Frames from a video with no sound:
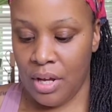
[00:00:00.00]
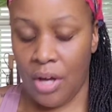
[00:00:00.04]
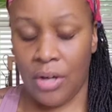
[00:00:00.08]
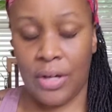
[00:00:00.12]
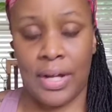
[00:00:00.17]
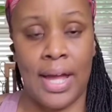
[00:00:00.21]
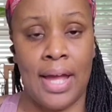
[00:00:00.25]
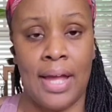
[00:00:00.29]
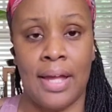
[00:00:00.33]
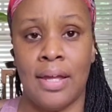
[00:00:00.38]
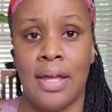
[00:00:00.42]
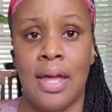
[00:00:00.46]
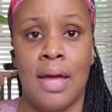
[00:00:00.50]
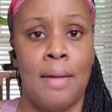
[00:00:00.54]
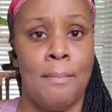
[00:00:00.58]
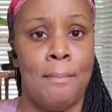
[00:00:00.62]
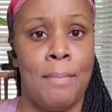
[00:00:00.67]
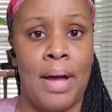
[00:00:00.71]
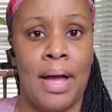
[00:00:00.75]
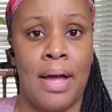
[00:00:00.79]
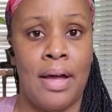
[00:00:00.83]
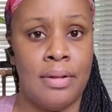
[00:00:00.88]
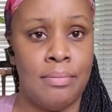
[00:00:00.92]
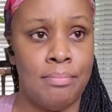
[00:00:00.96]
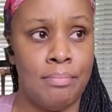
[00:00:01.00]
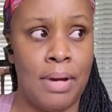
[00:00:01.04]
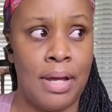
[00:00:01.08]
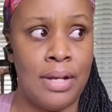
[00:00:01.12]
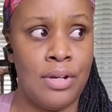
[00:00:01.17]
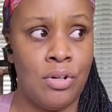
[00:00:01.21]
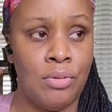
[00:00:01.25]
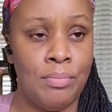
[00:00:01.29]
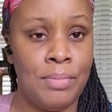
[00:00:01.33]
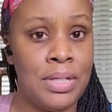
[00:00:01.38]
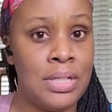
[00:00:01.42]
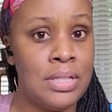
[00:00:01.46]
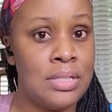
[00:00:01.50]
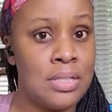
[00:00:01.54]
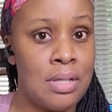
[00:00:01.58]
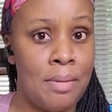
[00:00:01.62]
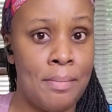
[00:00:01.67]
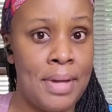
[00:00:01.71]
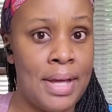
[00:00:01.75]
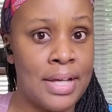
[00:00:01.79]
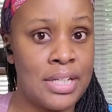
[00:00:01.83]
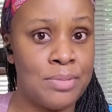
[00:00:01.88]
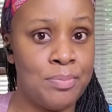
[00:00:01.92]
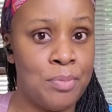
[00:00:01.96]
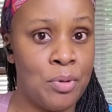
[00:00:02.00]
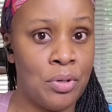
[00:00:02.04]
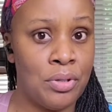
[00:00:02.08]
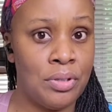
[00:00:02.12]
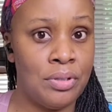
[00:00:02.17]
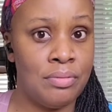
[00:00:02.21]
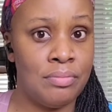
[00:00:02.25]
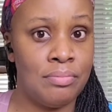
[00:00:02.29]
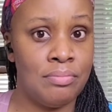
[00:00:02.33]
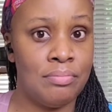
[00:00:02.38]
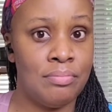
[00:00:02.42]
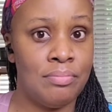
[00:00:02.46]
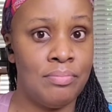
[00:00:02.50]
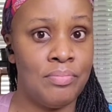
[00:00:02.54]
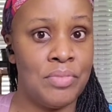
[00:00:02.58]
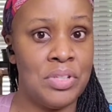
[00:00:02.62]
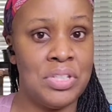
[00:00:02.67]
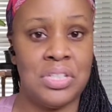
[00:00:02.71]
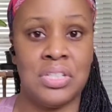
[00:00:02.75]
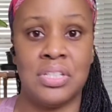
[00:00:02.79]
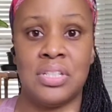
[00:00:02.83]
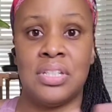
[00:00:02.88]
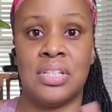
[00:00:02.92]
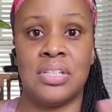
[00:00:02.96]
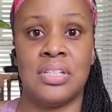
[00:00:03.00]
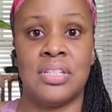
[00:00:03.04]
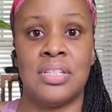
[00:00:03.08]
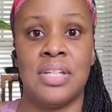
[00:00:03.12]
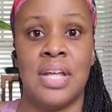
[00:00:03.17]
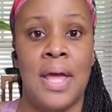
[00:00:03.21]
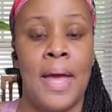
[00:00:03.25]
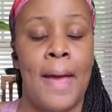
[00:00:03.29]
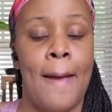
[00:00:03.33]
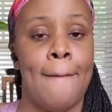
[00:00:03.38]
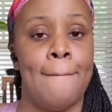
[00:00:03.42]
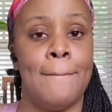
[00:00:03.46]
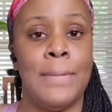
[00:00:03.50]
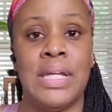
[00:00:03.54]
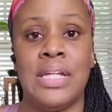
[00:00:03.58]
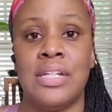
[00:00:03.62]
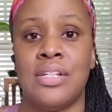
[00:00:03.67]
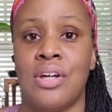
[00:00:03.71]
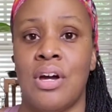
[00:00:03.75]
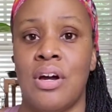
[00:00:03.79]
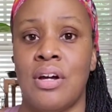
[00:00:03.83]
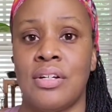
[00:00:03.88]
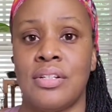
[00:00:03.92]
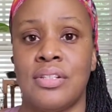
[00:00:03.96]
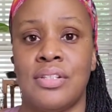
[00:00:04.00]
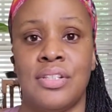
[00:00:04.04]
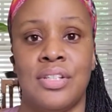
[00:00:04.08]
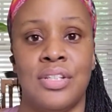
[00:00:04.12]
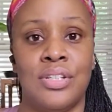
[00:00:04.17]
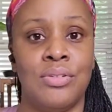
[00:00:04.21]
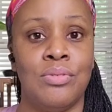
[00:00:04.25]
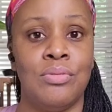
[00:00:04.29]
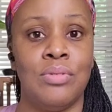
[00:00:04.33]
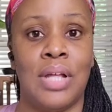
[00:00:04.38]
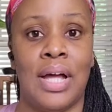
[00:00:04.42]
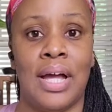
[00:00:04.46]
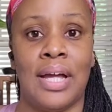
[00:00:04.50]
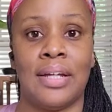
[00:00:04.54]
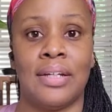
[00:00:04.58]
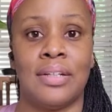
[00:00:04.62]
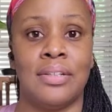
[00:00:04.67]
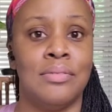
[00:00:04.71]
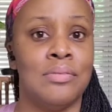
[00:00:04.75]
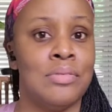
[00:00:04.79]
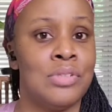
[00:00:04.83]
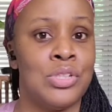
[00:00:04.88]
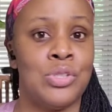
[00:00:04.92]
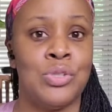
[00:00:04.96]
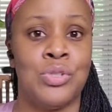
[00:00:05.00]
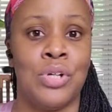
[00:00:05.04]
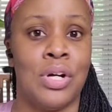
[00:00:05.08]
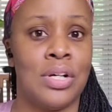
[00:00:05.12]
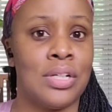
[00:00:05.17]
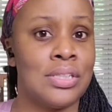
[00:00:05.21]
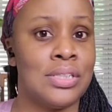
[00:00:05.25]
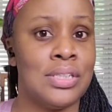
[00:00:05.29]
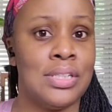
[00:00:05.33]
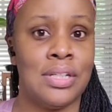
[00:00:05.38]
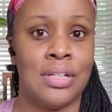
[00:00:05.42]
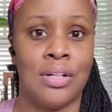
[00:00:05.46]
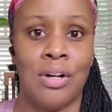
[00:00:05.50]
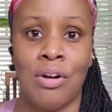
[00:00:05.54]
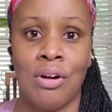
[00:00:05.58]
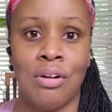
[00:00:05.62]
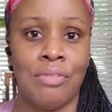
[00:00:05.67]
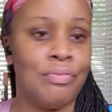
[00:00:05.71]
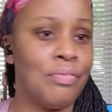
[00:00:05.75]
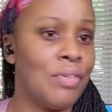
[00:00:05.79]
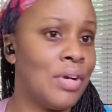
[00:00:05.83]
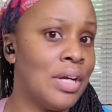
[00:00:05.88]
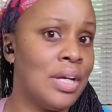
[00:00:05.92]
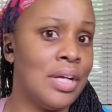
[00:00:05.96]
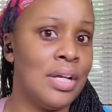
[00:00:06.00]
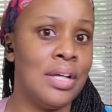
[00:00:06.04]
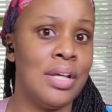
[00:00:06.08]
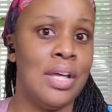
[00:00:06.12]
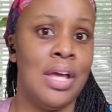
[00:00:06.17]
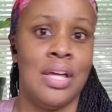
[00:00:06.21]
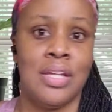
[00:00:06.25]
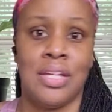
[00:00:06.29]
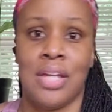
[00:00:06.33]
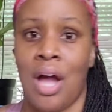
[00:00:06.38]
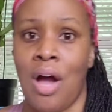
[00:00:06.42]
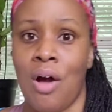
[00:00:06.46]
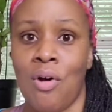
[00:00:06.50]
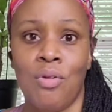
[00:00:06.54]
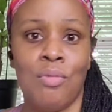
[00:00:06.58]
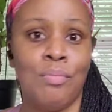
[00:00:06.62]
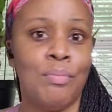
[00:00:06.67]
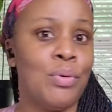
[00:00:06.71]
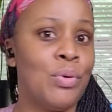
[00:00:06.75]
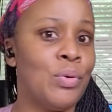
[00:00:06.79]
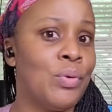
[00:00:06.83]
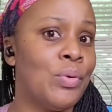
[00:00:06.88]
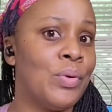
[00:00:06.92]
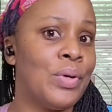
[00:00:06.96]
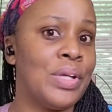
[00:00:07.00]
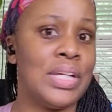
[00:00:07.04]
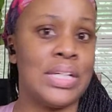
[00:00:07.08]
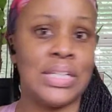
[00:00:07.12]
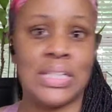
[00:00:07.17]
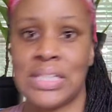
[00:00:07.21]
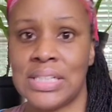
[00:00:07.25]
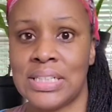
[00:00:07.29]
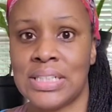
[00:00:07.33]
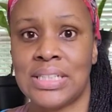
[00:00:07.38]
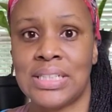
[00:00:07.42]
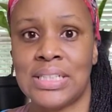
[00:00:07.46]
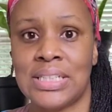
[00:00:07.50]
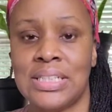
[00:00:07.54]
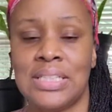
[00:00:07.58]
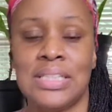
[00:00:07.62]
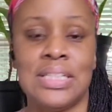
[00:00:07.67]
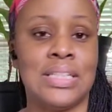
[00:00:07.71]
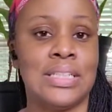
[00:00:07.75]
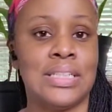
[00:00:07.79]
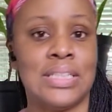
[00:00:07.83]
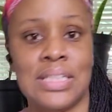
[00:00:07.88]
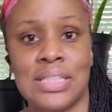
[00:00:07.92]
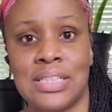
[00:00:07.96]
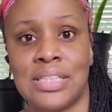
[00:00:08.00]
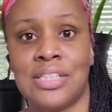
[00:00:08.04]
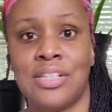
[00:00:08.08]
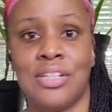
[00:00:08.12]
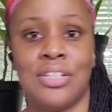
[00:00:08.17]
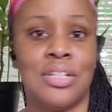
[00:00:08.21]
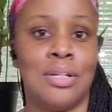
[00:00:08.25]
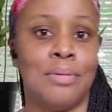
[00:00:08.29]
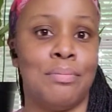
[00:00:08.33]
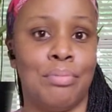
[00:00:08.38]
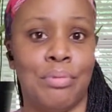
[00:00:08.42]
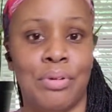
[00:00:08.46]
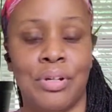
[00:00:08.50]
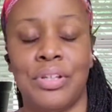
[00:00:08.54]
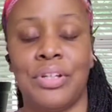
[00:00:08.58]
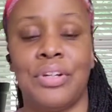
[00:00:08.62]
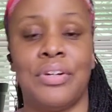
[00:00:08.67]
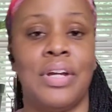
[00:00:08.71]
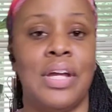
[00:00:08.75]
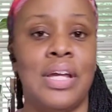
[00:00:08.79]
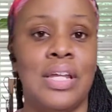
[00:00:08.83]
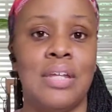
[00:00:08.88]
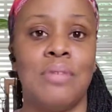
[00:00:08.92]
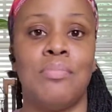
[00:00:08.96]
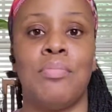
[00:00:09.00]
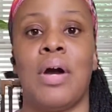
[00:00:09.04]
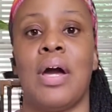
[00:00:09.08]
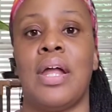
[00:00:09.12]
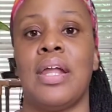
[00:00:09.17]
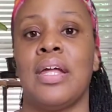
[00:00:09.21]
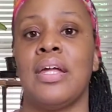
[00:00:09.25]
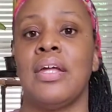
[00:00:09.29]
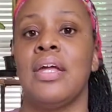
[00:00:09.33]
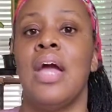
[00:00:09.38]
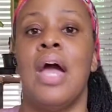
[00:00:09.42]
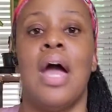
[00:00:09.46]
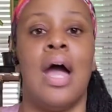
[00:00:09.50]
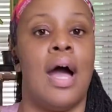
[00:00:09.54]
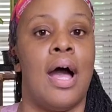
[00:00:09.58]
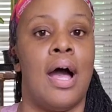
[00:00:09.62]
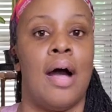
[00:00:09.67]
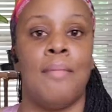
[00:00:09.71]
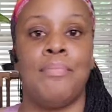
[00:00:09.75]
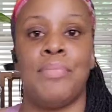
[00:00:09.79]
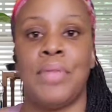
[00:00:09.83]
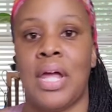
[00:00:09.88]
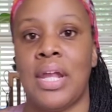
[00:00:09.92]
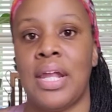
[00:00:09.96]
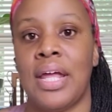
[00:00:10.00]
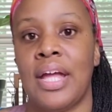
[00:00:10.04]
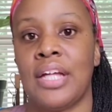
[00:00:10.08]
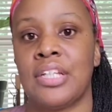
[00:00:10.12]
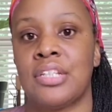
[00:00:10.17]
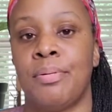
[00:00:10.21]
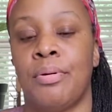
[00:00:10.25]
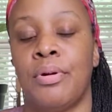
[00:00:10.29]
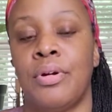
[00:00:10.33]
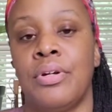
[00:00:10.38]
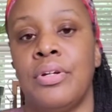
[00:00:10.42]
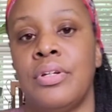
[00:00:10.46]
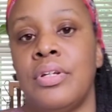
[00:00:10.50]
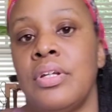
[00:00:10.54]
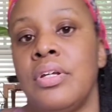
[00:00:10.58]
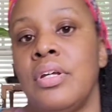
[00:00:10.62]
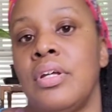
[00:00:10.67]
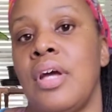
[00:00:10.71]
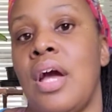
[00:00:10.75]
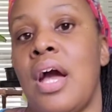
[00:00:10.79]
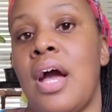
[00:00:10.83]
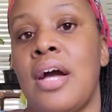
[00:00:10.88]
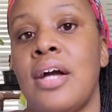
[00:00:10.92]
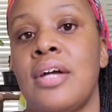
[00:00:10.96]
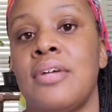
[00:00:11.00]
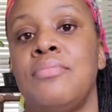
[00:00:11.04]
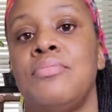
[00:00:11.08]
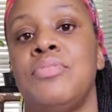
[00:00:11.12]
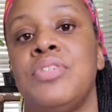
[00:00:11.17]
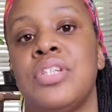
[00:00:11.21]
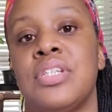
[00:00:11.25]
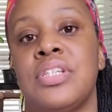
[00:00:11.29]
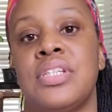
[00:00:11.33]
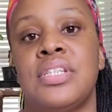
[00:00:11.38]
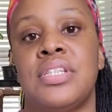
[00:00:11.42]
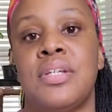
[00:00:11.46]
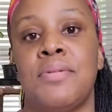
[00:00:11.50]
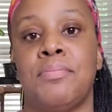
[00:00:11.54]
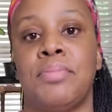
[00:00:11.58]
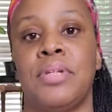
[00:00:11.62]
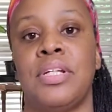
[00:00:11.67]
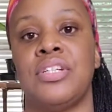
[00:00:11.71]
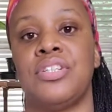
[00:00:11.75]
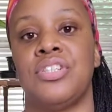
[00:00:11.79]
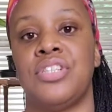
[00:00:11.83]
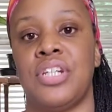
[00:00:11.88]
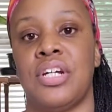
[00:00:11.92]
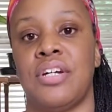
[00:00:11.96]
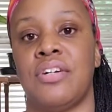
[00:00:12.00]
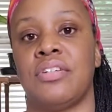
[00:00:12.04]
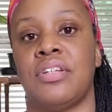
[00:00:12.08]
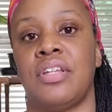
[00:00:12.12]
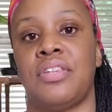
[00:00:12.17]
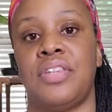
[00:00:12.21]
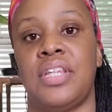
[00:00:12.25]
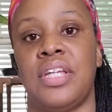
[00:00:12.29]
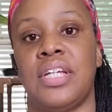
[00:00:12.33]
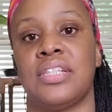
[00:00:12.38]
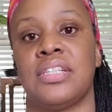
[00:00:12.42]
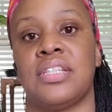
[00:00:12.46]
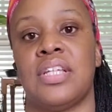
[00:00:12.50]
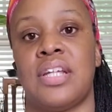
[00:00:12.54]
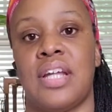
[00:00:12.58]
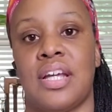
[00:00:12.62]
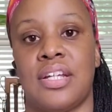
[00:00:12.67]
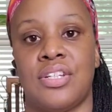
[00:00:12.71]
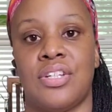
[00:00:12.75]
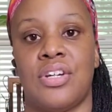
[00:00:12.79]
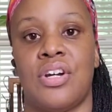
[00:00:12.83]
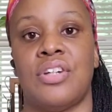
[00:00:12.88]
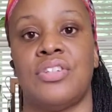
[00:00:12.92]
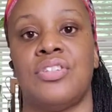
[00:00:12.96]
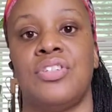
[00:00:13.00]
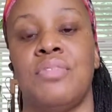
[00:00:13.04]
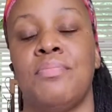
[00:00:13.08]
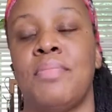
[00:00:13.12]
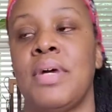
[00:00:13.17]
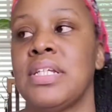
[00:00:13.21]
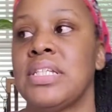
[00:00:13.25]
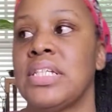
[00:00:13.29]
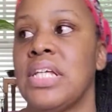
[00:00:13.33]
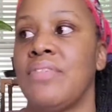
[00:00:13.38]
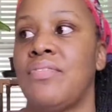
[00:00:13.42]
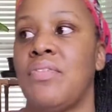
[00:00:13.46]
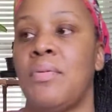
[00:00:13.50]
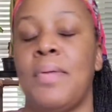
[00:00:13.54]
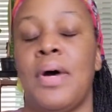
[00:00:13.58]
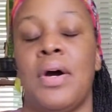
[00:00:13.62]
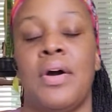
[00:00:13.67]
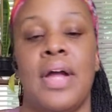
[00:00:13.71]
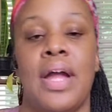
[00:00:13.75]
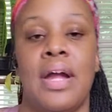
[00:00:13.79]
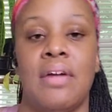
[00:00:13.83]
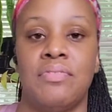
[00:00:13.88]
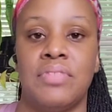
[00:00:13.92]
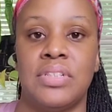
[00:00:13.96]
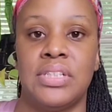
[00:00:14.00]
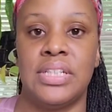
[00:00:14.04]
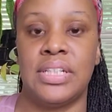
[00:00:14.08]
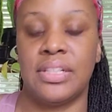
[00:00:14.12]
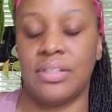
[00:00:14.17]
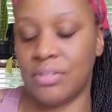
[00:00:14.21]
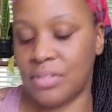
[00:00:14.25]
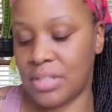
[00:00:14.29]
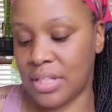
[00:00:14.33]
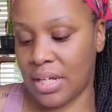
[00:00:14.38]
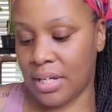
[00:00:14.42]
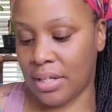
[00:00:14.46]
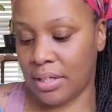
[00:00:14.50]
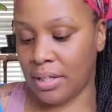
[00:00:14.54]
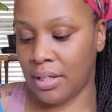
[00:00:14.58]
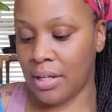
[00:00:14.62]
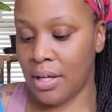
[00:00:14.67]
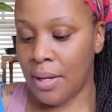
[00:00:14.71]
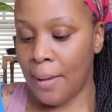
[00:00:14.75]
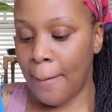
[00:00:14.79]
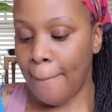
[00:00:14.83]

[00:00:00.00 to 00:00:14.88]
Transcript: Okay, by no means I'm an expert. This is just me talking to you like you're talking to your girlfriend, your homeboy, your cousin, your sister, your brother, anybody. I'm not an expert. I'm just simply sharing the things that I talk to myself about every single day.